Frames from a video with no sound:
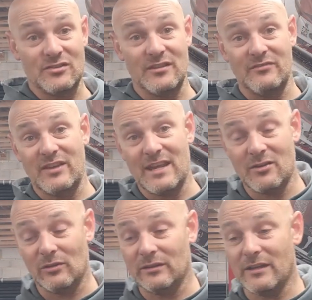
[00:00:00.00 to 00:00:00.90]
to the
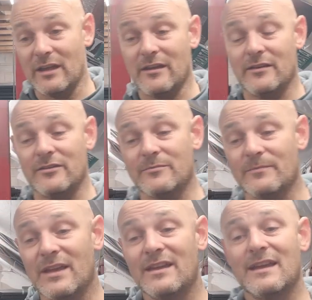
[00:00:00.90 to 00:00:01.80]
vehicle.
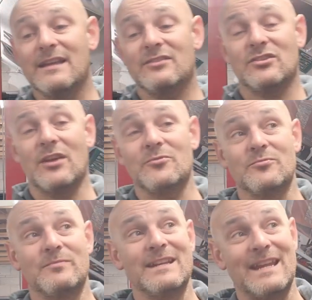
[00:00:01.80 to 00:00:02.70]
So
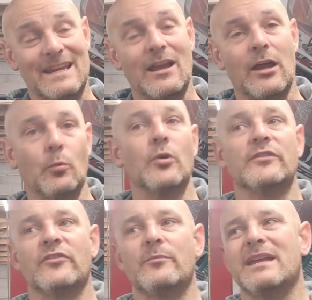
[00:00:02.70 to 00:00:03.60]
it kind of worked
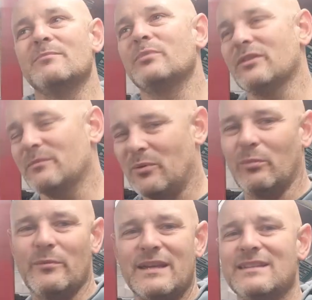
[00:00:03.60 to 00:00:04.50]
for me, but the
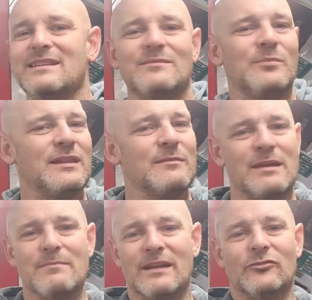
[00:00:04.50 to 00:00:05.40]
problem is, with it
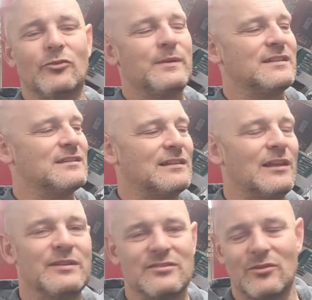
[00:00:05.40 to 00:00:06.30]
being mixed up, it
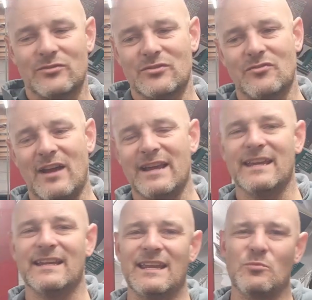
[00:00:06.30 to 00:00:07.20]
slowly started
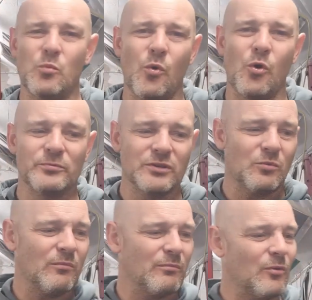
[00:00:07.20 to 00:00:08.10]
cracking. It warped at
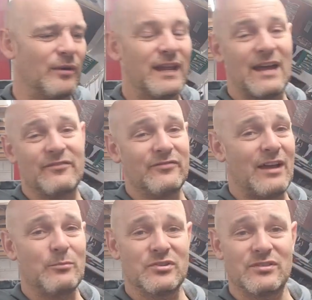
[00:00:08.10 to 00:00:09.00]
one point. I
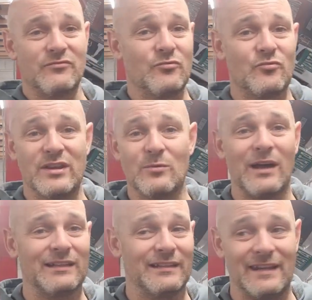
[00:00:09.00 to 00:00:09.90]
must have
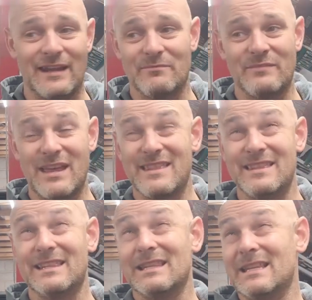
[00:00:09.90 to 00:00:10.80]
re-welded it at
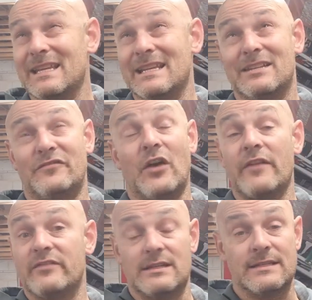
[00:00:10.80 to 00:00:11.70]
least 5
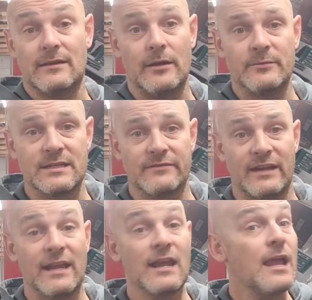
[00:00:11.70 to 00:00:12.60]
or 6 times since about
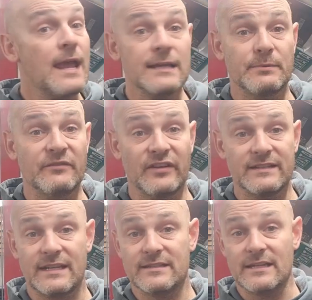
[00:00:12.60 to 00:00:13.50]
it. It's been
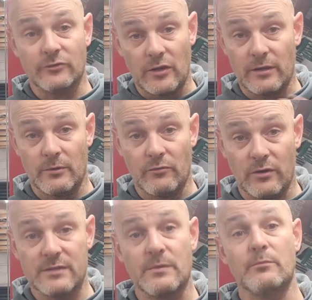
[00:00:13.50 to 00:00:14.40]
fantastic, don't get me wrong,
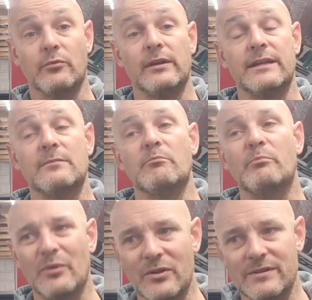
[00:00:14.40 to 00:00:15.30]
it's been brilliant,
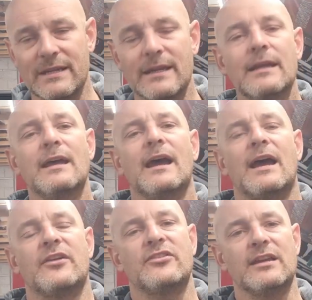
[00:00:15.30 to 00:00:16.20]
but I
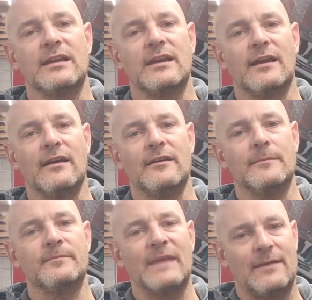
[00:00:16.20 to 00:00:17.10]
think
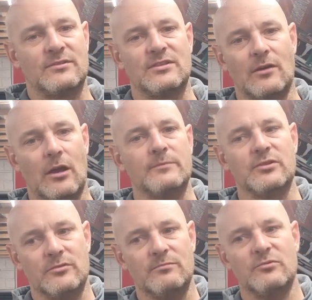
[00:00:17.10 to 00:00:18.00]
now's the time
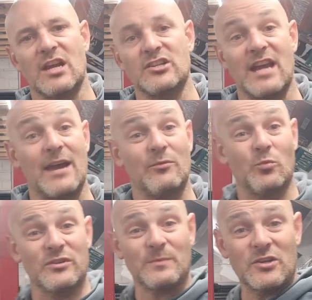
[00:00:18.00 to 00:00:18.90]
to change it out,
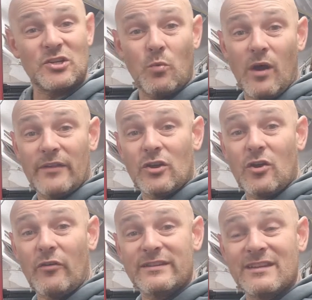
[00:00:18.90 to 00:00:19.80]
especially while the
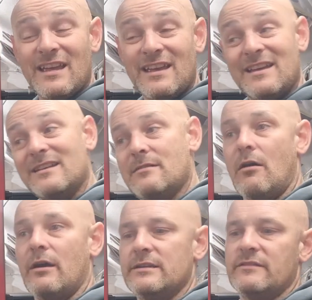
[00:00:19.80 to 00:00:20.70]
car is
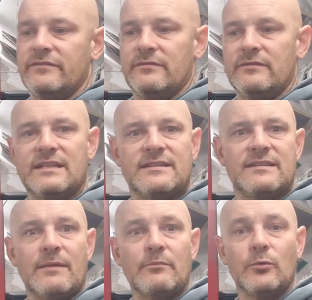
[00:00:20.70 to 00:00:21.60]
kind of
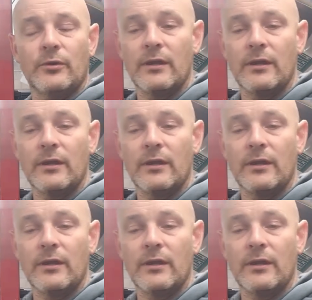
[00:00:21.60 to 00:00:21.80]
disassembled.